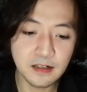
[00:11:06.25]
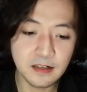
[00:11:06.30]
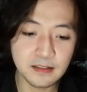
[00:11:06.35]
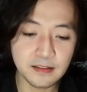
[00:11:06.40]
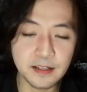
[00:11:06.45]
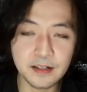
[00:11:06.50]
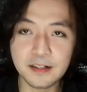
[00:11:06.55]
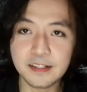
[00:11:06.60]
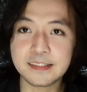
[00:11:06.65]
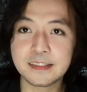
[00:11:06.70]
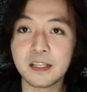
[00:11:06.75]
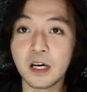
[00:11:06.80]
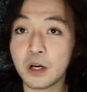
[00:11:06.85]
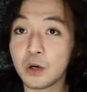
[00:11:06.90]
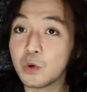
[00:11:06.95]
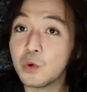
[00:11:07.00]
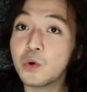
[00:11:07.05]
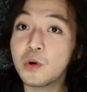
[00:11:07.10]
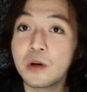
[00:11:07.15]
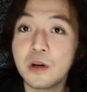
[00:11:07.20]
there is the
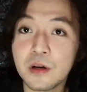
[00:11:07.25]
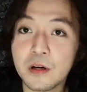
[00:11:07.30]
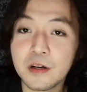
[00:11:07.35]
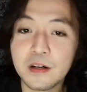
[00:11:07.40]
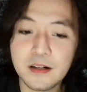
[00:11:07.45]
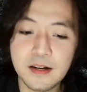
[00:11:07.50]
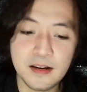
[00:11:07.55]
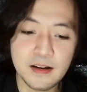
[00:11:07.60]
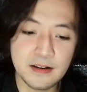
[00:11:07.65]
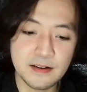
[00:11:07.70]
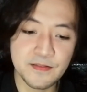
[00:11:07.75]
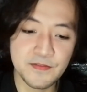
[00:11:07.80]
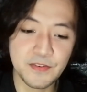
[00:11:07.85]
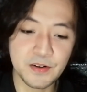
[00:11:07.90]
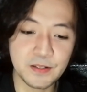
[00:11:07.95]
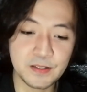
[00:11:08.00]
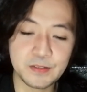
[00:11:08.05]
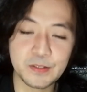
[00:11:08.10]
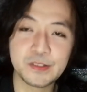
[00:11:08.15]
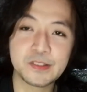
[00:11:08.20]
ruler
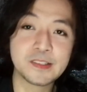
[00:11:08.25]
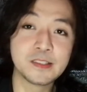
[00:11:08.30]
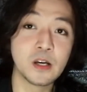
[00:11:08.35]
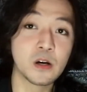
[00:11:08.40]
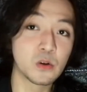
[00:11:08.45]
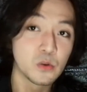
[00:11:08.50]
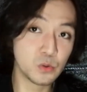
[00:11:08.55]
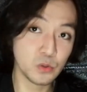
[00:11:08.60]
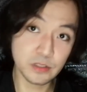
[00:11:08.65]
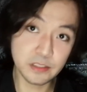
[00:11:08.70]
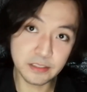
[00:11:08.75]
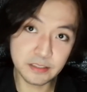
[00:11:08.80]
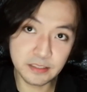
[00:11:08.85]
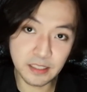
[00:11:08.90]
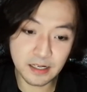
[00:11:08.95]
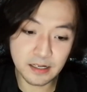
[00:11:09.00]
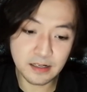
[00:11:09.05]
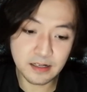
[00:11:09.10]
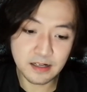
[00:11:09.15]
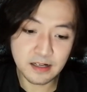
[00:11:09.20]
versus the
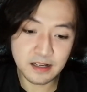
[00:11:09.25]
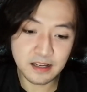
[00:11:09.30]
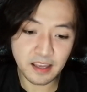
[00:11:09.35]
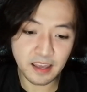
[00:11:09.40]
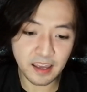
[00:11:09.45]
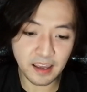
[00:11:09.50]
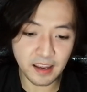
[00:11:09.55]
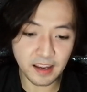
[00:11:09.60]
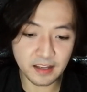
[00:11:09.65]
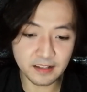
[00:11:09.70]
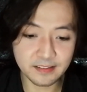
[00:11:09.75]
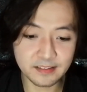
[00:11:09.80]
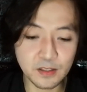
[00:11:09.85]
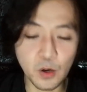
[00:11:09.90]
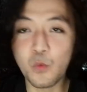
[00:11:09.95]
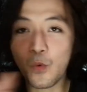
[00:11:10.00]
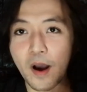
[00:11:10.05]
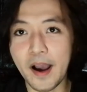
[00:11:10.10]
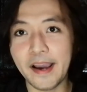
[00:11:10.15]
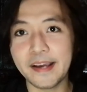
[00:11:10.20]
ruled, and the
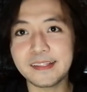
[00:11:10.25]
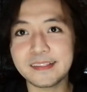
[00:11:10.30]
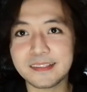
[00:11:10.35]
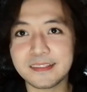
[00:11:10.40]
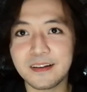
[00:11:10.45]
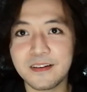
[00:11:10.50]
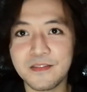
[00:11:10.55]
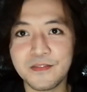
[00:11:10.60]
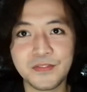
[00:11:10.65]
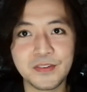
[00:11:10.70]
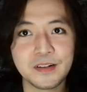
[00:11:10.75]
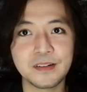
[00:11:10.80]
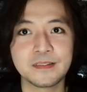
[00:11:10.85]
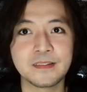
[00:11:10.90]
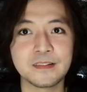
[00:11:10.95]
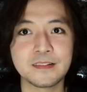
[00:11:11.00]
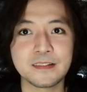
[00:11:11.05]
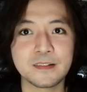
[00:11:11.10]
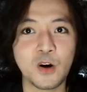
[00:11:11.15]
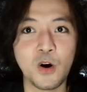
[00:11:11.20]
white
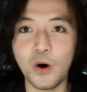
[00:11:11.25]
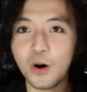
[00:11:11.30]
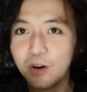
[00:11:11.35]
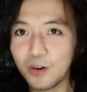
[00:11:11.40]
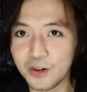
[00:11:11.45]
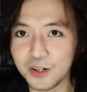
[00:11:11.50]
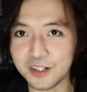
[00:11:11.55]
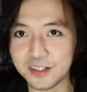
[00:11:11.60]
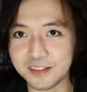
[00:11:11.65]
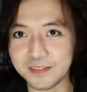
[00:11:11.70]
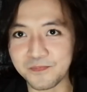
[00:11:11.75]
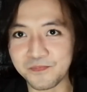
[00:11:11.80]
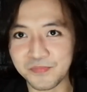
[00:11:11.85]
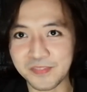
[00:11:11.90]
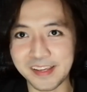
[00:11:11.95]
versus colored.